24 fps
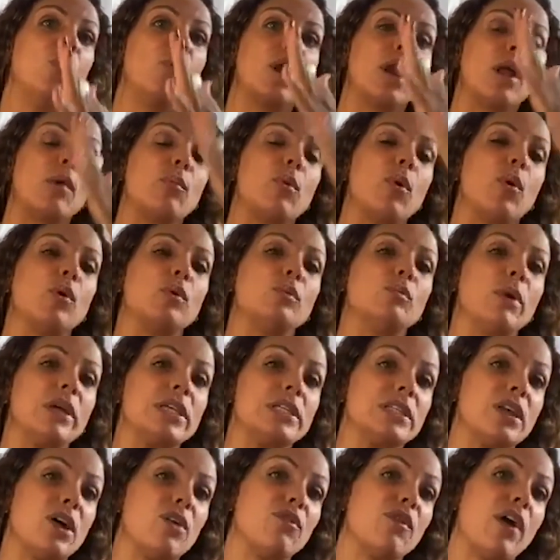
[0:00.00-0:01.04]
when I pulled
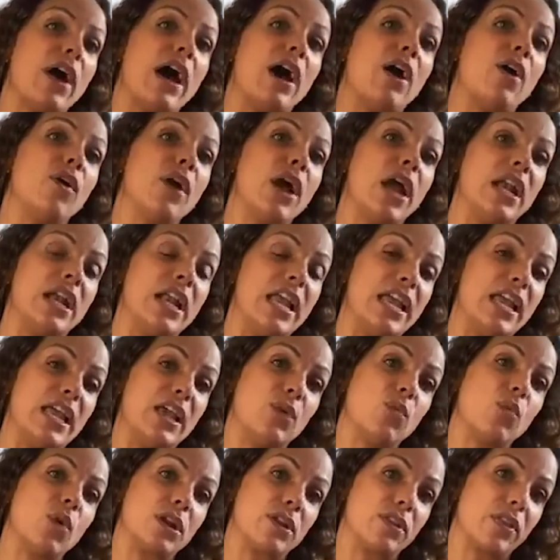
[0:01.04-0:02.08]
myself out and
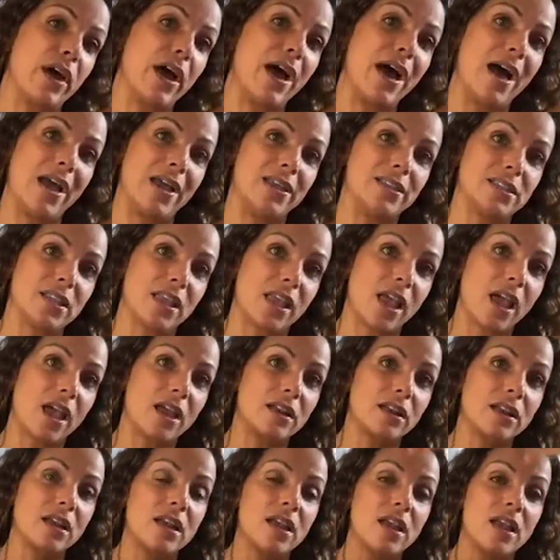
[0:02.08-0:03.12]
hit one of the highs
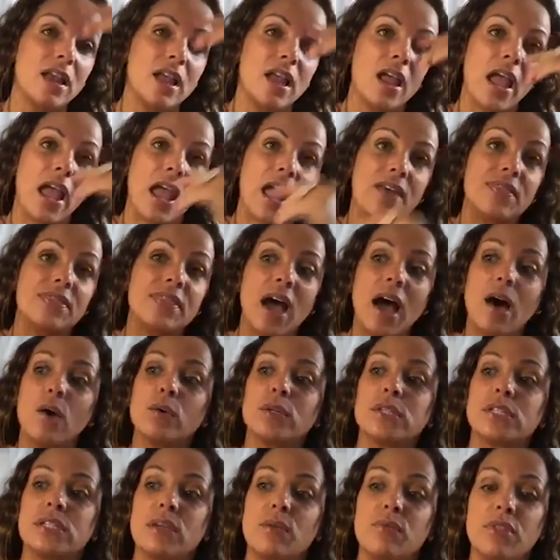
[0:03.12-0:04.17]
again. And that
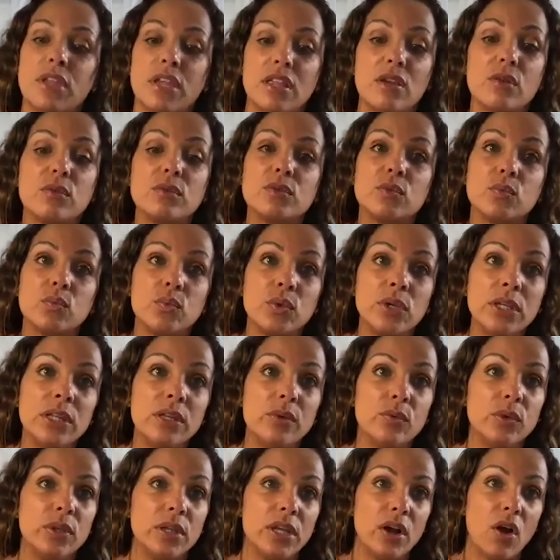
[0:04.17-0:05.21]
was something that was
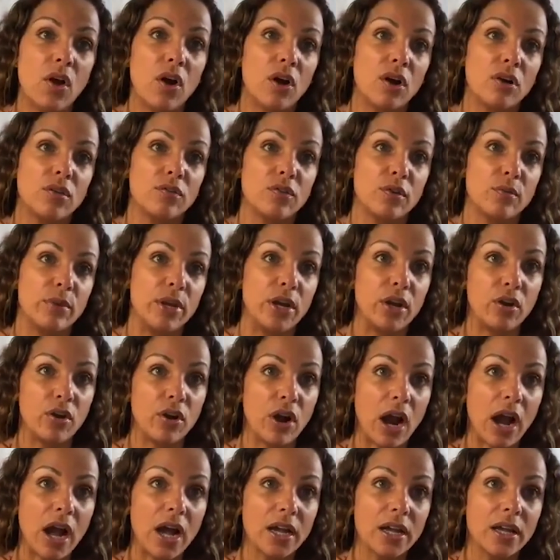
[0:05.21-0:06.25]
really, really hard for me to
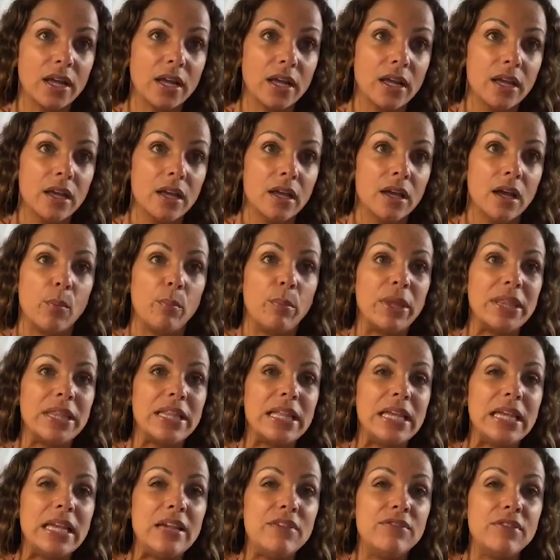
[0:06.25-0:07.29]
crack.
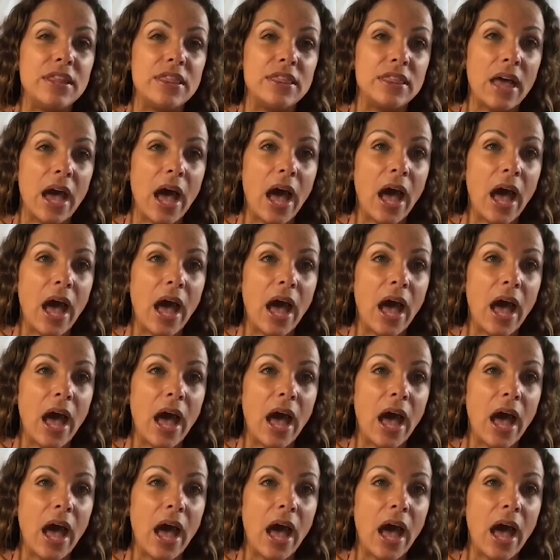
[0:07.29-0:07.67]
But even